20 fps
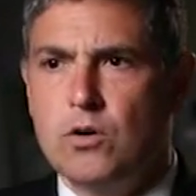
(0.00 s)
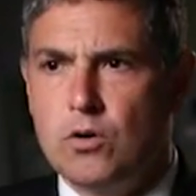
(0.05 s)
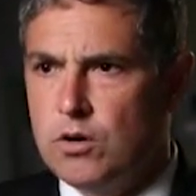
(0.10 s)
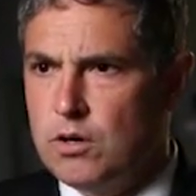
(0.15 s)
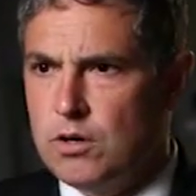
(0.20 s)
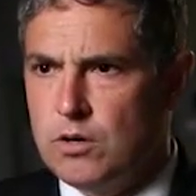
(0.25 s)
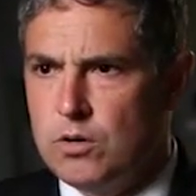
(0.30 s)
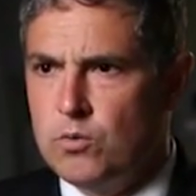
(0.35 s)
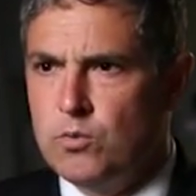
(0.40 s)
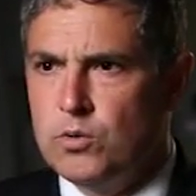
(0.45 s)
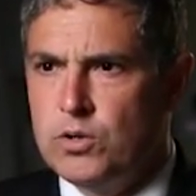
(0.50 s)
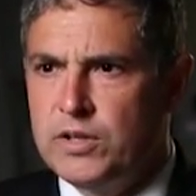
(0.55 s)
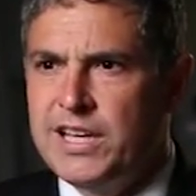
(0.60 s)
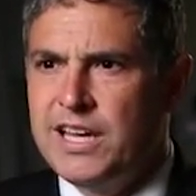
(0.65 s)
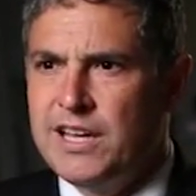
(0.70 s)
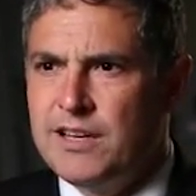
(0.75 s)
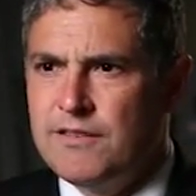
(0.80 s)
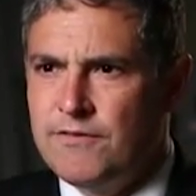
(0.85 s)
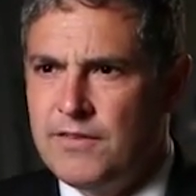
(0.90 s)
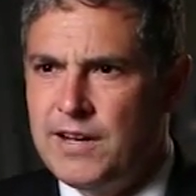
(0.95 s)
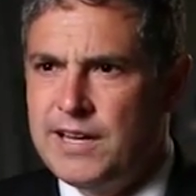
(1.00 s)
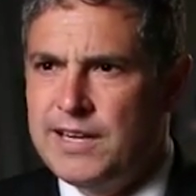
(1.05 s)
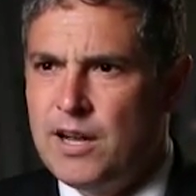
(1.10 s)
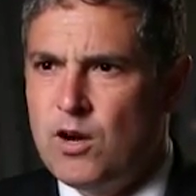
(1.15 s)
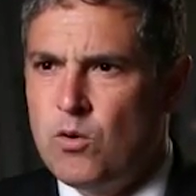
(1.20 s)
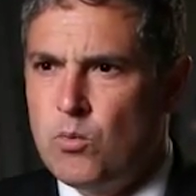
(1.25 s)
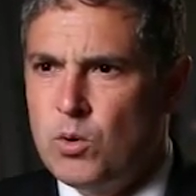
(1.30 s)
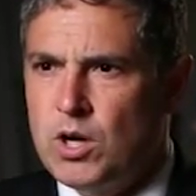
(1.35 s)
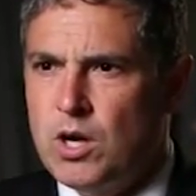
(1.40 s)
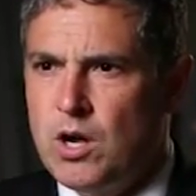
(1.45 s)
or we can't find
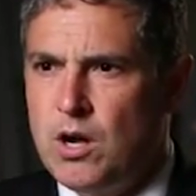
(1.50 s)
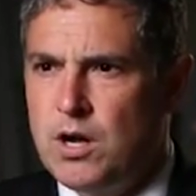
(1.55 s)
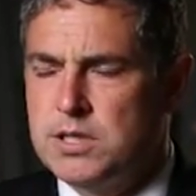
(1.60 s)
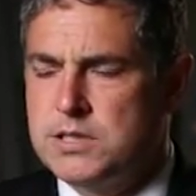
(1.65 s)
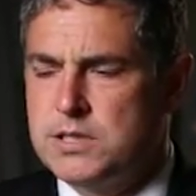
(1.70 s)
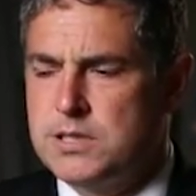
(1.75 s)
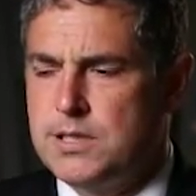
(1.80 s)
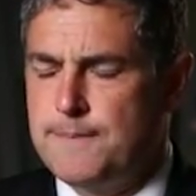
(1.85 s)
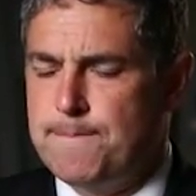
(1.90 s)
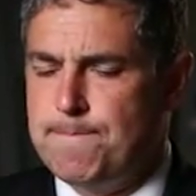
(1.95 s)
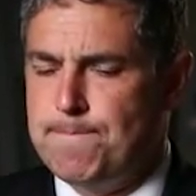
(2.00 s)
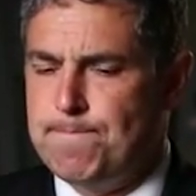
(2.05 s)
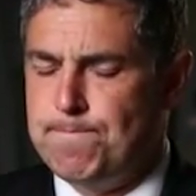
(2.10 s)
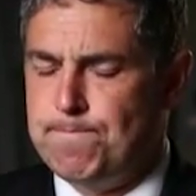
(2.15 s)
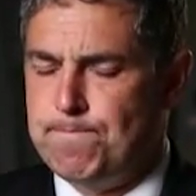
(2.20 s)
out what caused it.